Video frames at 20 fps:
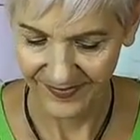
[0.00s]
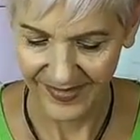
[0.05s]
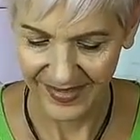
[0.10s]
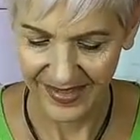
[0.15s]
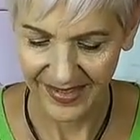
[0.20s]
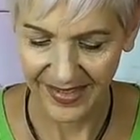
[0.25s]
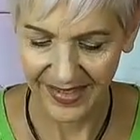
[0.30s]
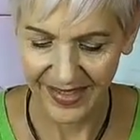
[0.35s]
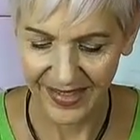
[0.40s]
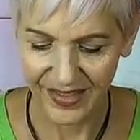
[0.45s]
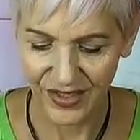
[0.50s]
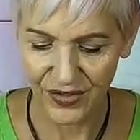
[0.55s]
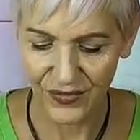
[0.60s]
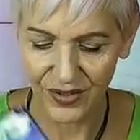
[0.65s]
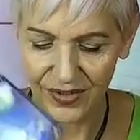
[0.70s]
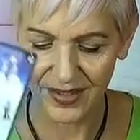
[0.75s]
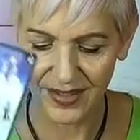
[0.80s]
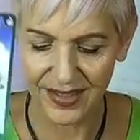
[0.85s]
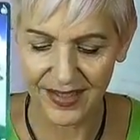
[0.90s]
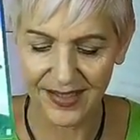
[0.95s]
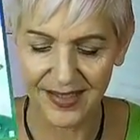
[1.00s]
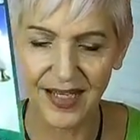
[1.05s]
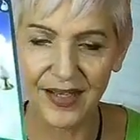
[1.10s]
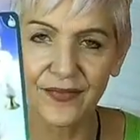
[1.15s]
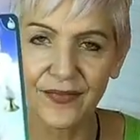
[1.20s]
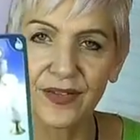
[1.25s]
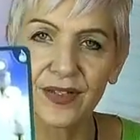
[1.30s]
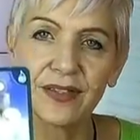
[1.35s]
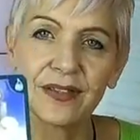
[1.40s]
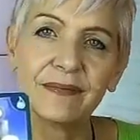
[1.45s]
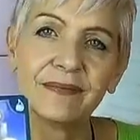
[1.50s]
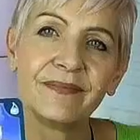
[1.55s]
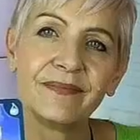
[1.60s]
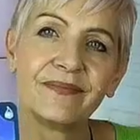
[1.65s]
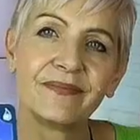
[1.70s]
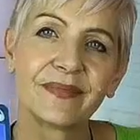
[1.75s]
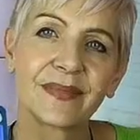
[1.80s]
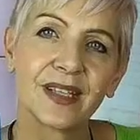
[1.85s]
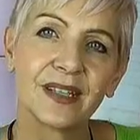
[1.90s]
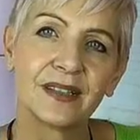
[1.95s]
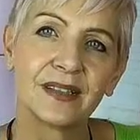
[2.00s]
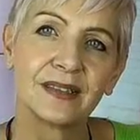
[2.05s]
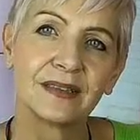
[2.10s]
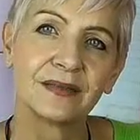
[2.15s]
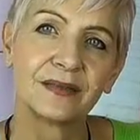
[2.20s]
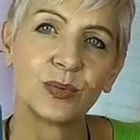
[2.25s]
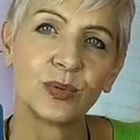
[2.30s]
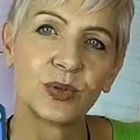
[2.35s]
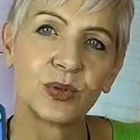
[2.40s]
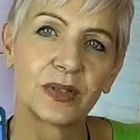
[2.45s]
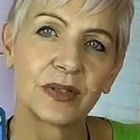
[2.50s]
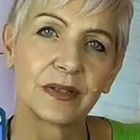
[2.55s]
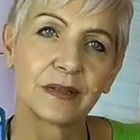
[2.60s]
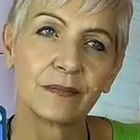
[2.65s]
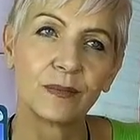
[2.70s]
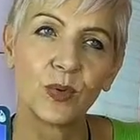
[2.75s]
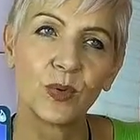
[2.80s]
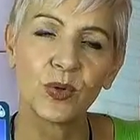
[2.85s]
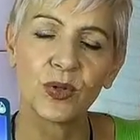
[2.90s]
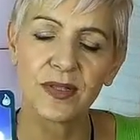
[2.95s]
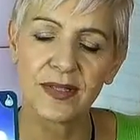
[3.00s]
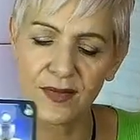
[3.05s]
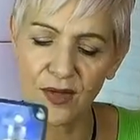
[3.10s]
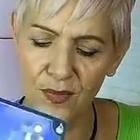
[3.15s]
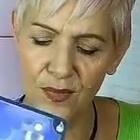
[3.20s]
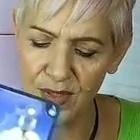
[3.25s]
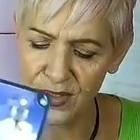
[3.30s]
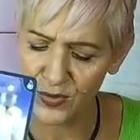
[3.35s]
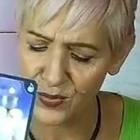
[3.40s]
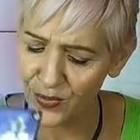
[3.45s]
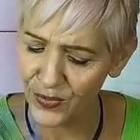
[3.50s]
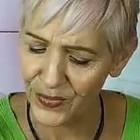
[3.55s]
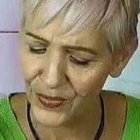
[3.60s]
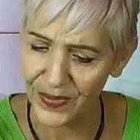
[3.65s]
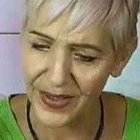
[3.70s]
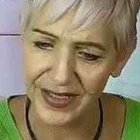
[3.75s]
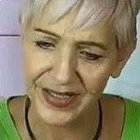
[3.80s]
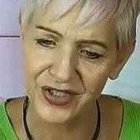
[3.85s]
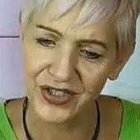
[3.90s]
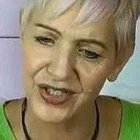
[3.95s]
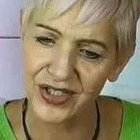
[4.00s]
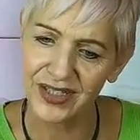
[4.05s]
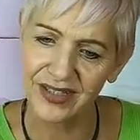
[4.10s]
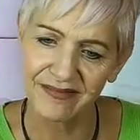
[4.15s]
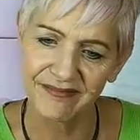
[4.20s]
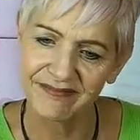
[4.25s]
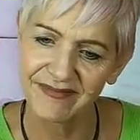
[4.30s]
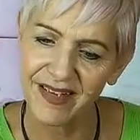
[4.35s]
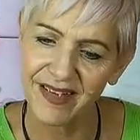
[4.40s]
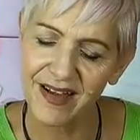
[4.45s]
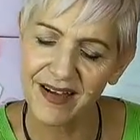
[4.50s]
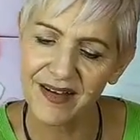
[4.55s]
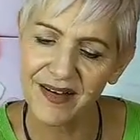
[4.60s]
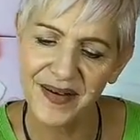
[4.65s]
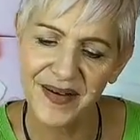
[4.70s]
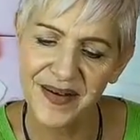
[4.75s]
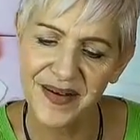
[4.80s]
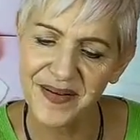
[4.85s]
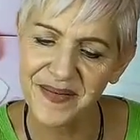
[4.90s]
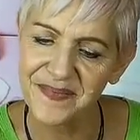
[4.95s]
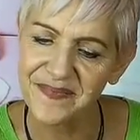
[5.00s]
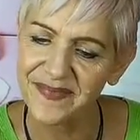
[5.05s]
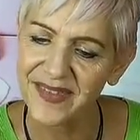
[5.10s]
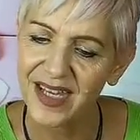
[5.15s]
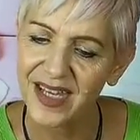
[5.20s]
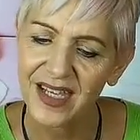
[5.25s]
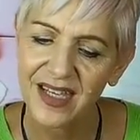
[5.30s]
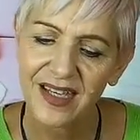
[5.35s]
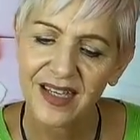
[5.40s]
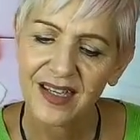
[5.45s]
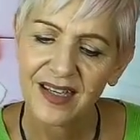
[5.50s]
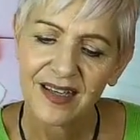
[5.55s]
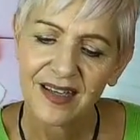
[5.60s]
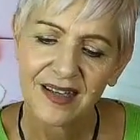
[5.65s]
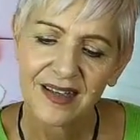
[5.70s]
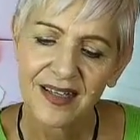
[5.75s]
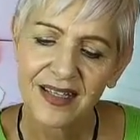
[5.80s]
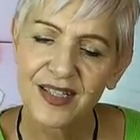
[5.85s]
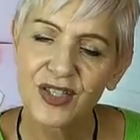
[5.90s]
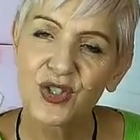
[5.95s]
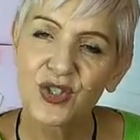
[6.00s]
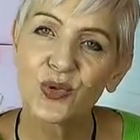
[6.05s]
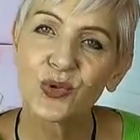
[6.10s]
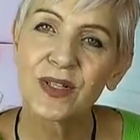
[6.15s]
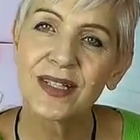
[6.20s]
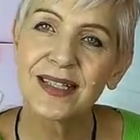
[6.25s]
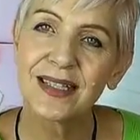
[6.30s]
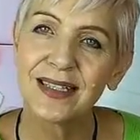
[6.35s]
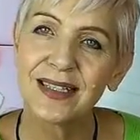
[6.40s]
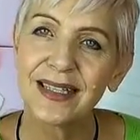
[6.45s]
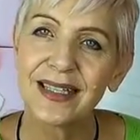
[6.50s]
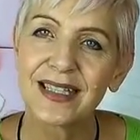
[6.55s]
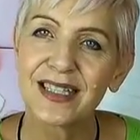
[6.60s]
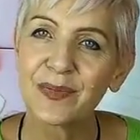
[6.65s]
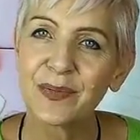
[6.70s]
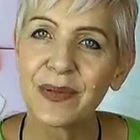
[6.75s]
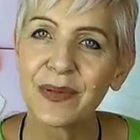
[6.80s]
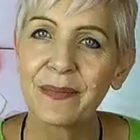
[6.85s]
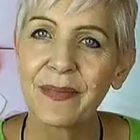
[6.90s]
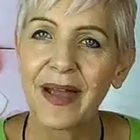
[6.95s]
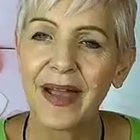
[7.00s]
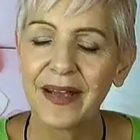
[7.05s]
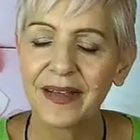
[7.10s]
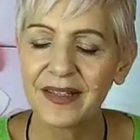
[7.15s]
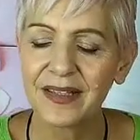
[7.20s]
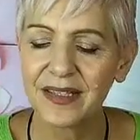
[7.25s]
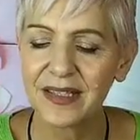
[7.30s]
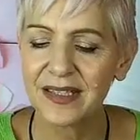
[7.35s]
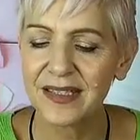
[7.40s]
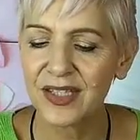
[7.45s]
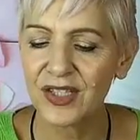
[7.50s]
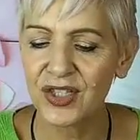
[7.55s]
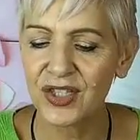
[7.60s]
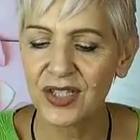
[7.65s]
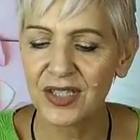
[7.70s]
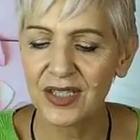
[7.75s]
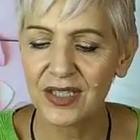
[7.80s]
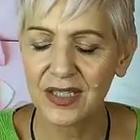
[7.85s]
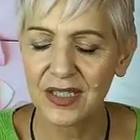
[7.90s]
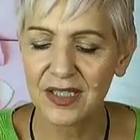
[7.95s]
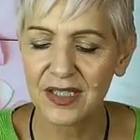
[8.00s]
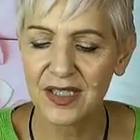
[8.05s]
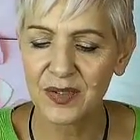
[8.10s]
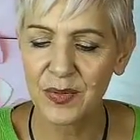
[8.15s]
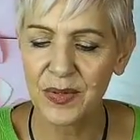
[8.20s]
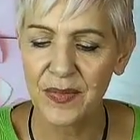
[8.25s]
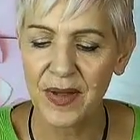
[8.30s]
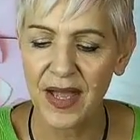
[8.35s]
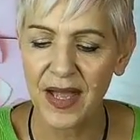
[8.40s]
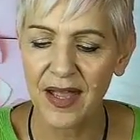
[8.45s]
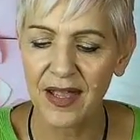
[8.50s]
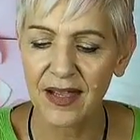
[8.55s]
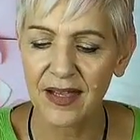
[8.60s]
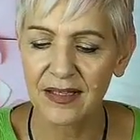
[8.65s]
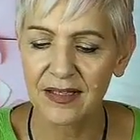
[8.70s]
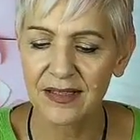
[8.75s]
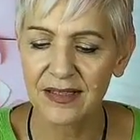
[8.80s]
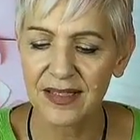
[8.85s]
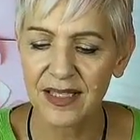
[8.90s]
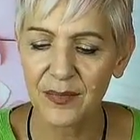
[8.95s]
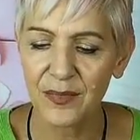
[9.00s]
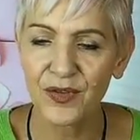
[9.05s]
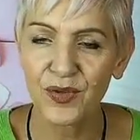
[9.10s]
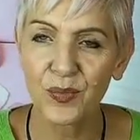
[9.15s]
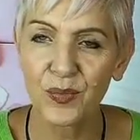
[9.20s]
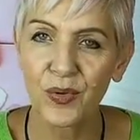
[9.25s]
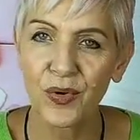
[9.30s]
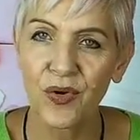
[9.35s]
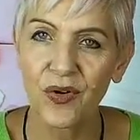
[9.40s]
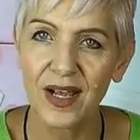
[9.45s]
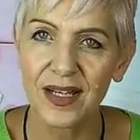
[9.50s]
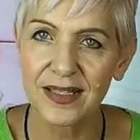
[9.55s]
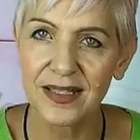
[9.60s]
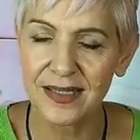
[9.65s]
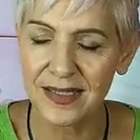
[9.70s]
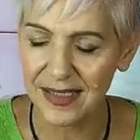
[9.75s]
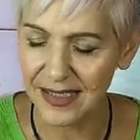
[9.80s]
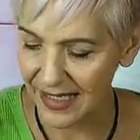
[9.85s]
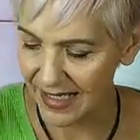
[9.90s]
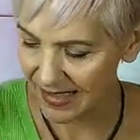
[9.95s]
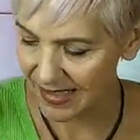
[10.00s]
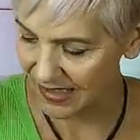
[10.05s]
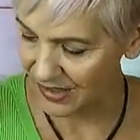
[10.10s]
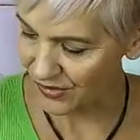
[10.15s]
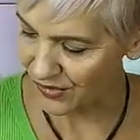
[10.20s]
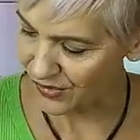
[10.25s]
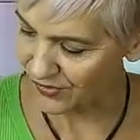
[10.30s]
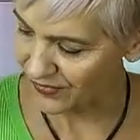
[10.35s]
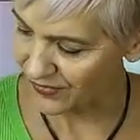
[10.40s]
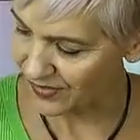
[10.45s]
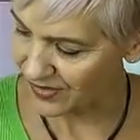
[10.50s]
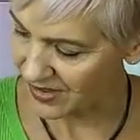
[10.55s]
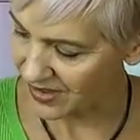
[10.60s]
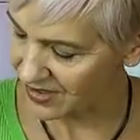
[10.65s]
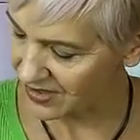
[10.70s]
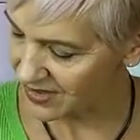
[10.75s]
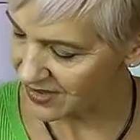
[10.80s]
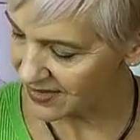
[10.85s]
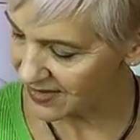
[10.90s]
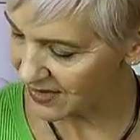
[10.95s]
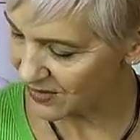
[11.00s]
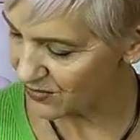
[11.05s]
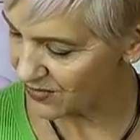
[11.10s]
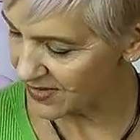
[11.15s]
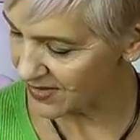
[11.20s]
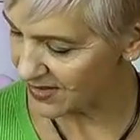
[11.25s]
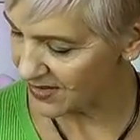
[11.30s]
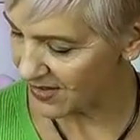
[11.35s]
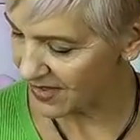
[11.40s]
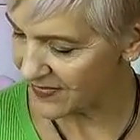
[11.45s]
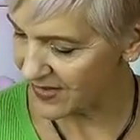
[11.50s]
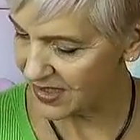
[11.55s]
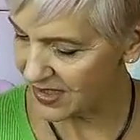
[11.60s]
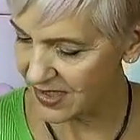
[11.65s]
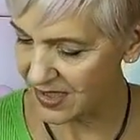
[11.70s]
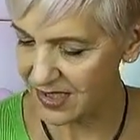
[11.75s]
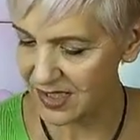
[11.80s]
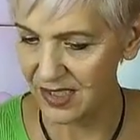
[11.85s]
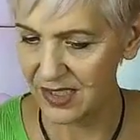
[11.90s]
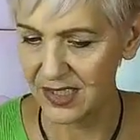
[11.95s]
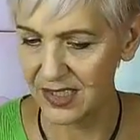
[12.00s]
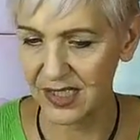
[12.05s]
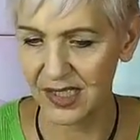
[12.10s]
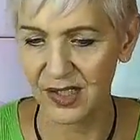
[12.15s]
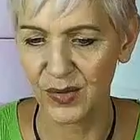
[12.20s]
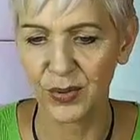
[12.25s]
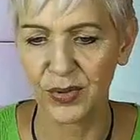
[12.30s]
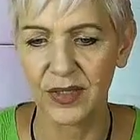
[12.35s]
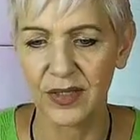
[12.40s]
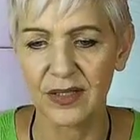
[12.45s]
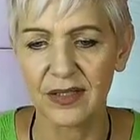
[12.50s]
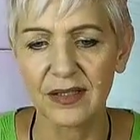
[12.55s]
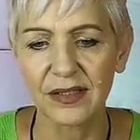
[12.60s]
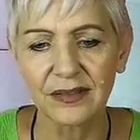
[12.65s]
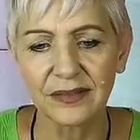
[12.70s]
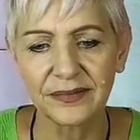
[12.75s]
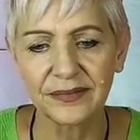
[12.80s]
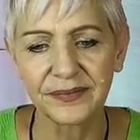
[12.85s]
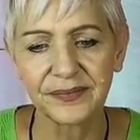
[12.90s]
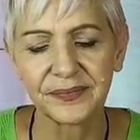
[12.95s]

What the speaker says: And you've got the Seven of Water. Oh, so much water energy. There's a choice that needs to be made, a decision that needs to be made, and some of you are procrastinating over it. So we'll dive into that deeper.